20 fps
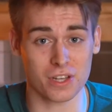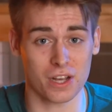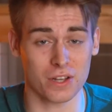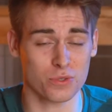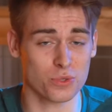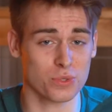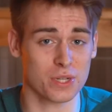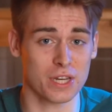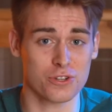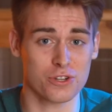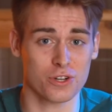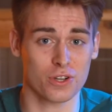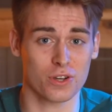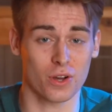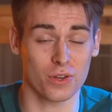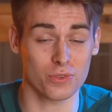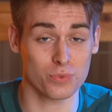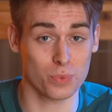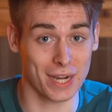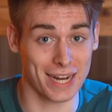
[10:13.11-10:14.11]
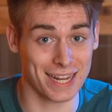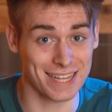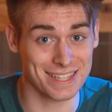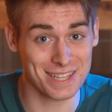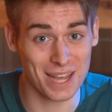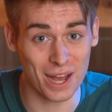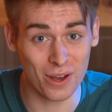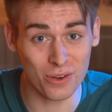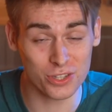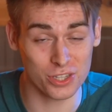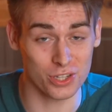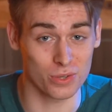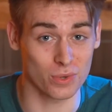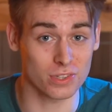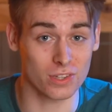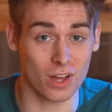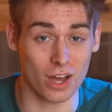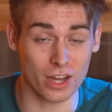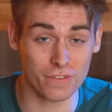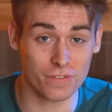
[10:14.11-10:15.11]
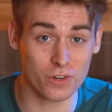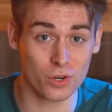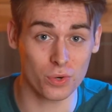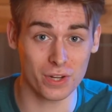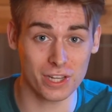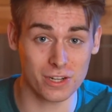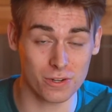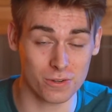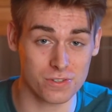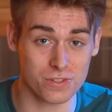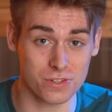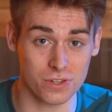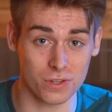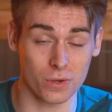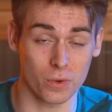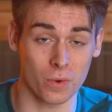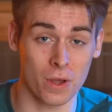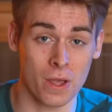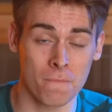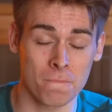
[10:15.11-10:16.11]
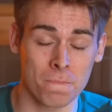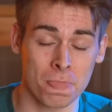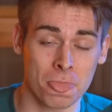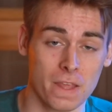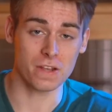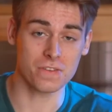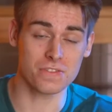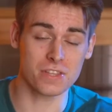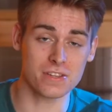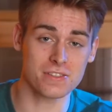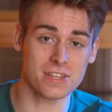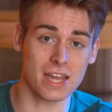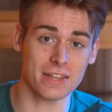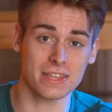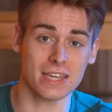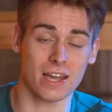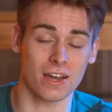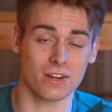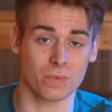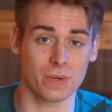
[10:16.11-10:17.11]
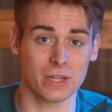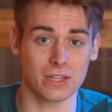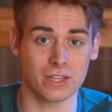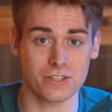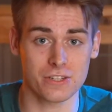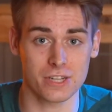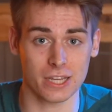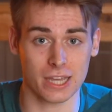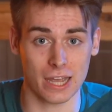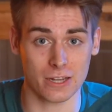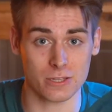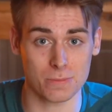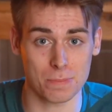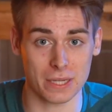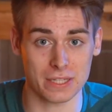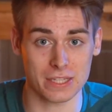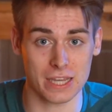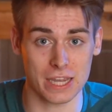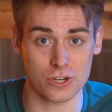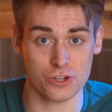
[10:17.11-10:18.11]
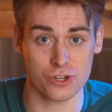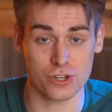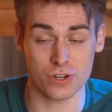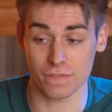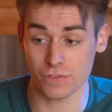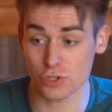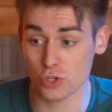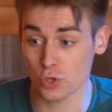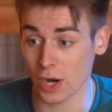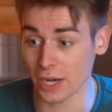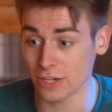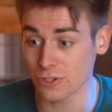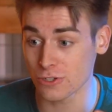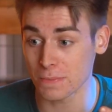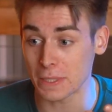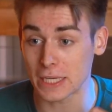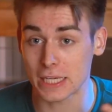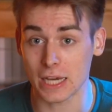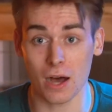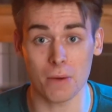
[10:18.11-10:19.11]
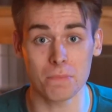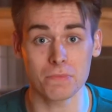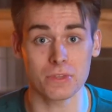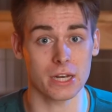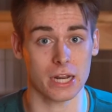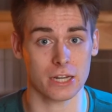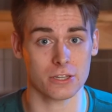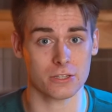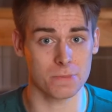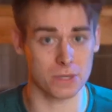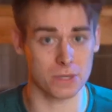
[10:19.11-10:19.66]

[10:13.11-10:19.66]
consultation calls, what I can tell you a lot of creators do is they set the unrealistic expectation of trying to become the next